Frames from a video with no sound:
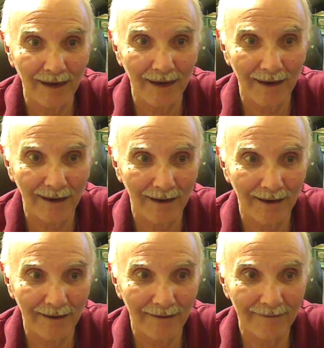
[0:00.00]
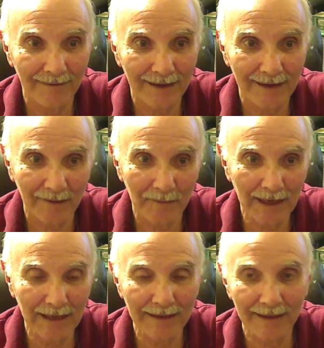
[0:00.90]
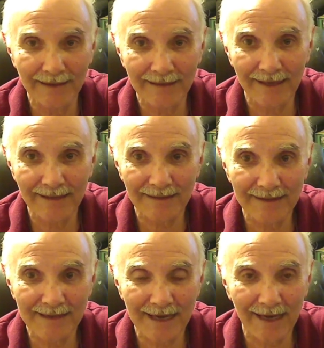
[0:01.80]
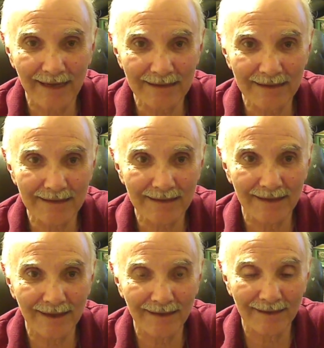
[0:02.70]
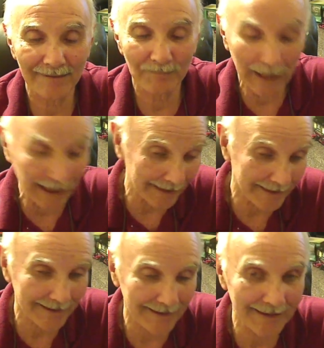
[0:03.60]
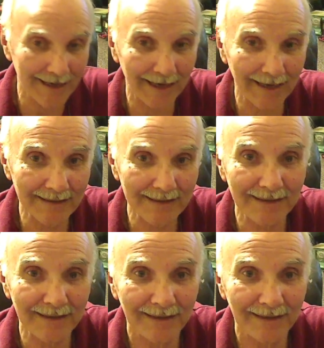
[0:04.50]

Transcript: Uh, they come in, they take the test, they pass the test,